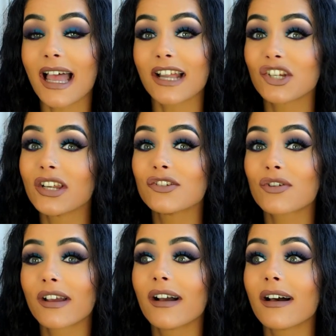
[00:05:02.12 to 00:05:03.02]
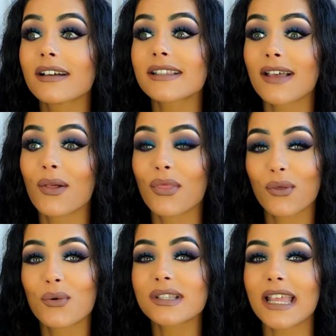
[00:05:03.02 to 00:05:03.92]
actually trigger certain
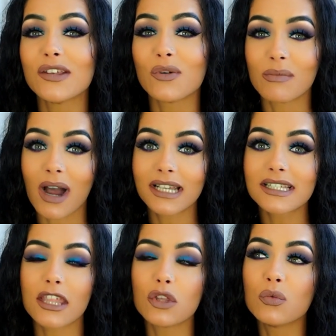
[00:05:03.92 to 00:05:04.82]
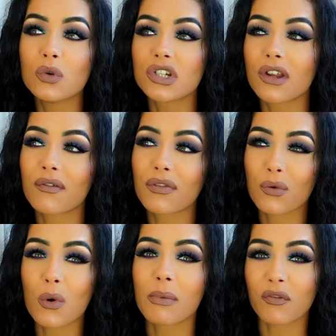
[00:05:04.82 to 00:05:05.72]
thoughts in your mind that you wouldn't have
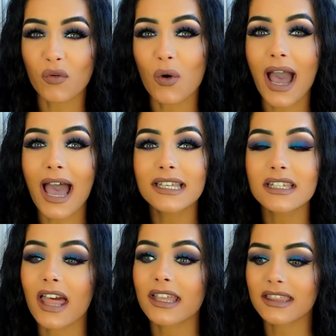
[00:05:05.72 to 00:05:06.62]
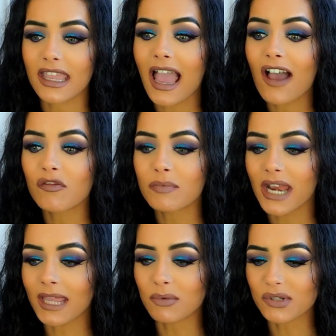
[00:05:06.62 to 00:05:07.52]
thought beforehand. Like they have been
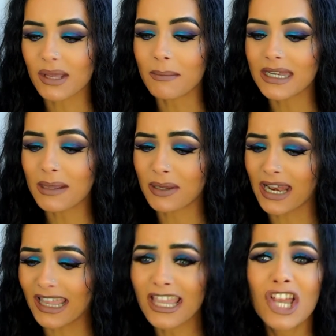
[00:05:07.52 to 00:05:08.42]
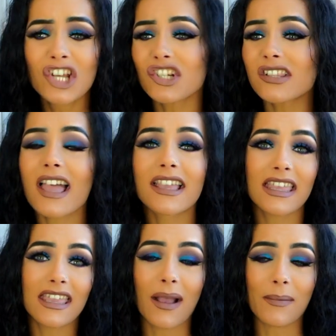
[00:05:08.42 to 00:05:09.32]
able to manipulate, just like
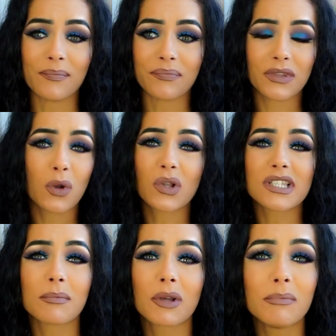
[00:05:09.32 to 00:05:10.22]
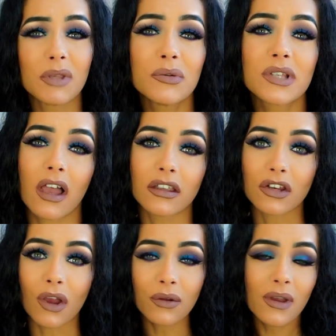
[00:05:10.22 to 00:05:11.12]
the um, quantum computer, you
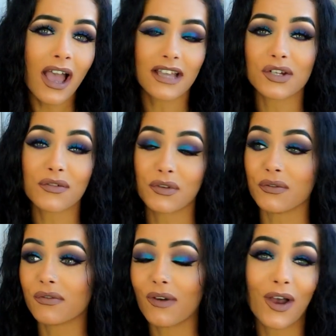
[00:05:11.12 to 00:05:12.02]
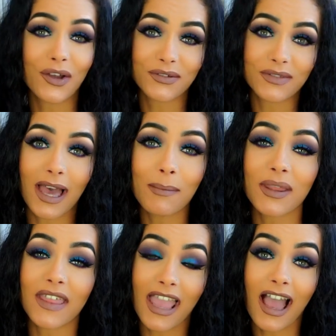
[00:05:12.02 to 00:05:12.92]
know. I don't know if you've heard of that,
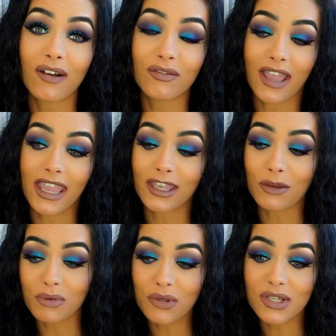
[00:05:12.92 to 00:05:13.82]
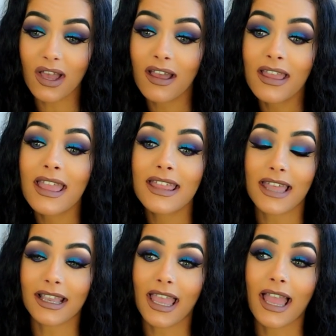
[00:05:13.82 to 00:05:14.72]
but they have a computer
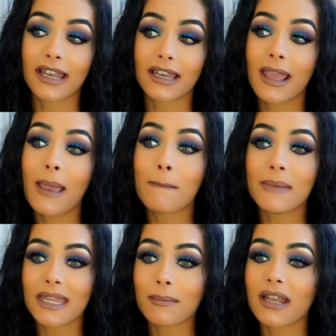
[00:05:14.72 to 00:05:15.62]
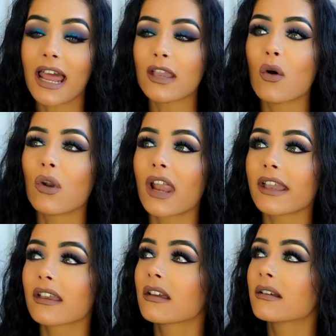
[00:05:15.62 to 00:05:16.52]
that can manipulate or like